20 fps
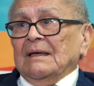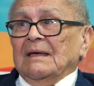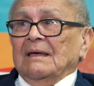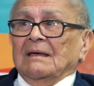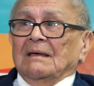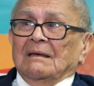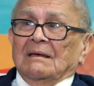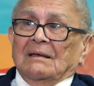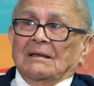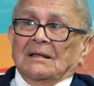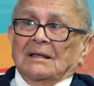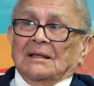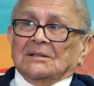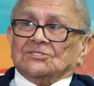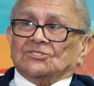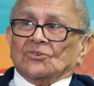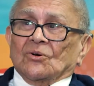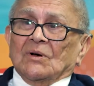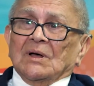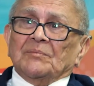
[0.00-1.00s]

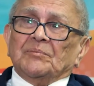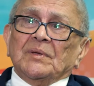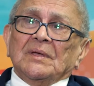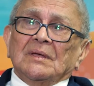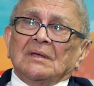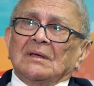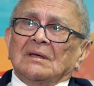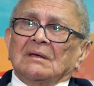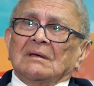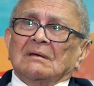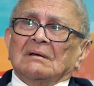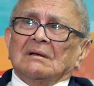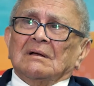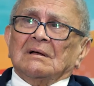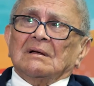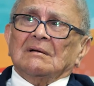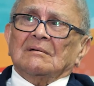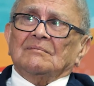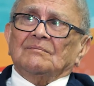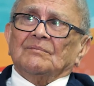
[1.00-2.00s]
And so
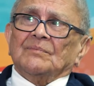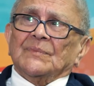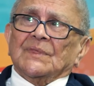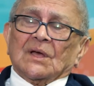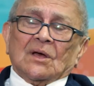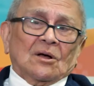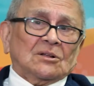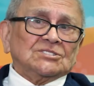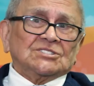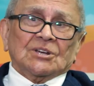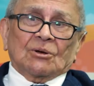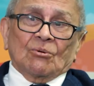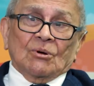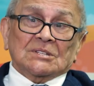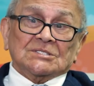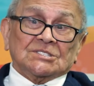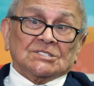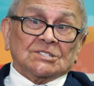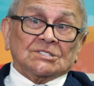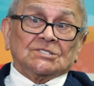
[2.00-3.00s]
the
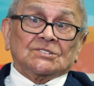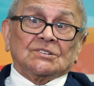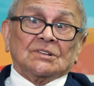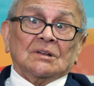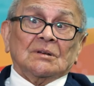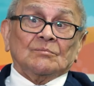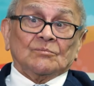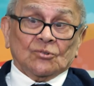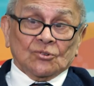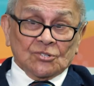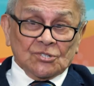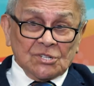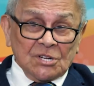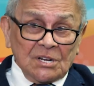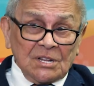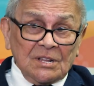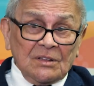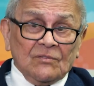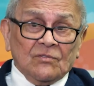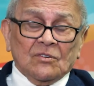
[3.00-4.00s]
consequences
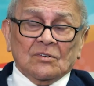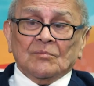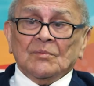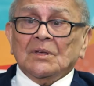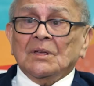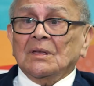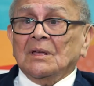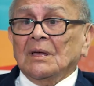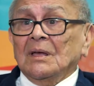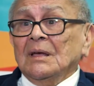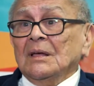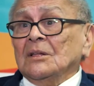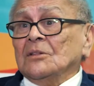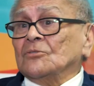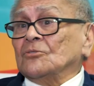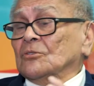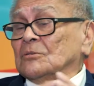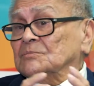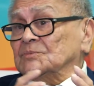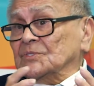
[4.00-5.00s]
personally for me,
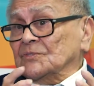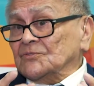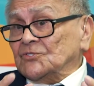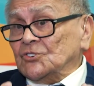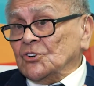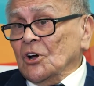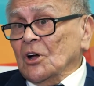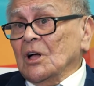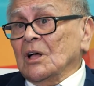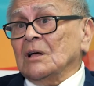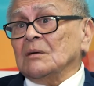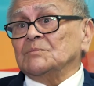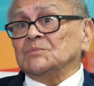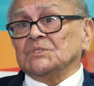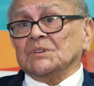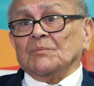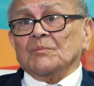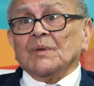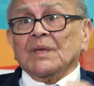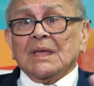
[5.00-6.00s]
in terms of
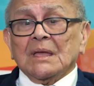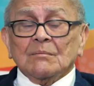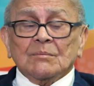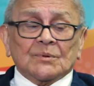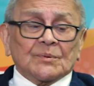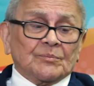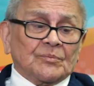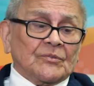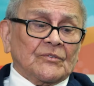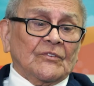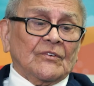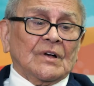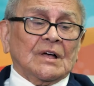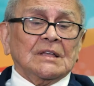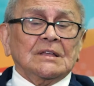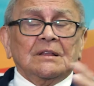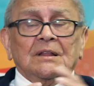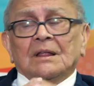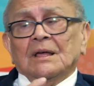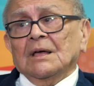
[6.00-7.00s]
jobs and being able to
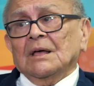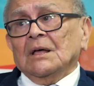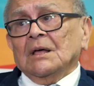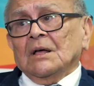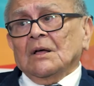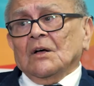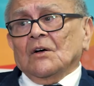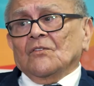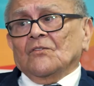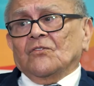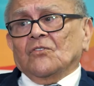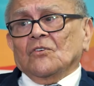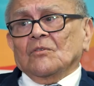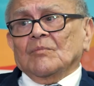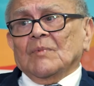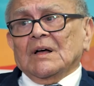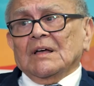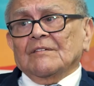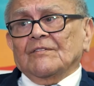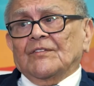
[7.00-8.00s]
provide for
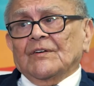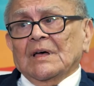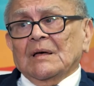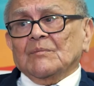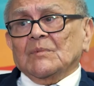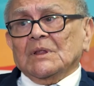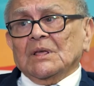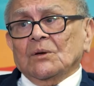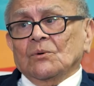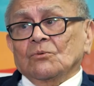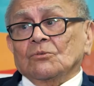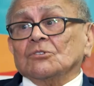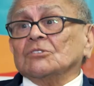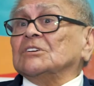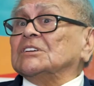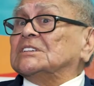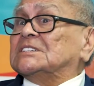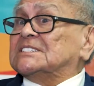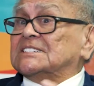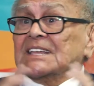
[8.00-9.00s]
my family,
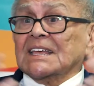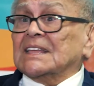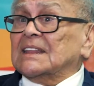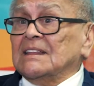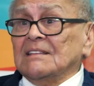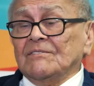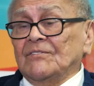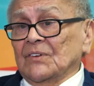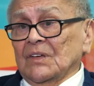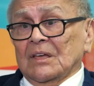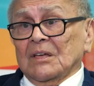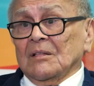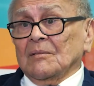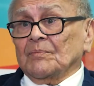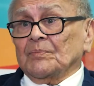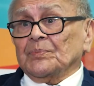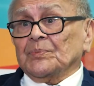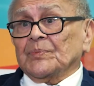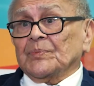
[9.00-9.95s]
were significant.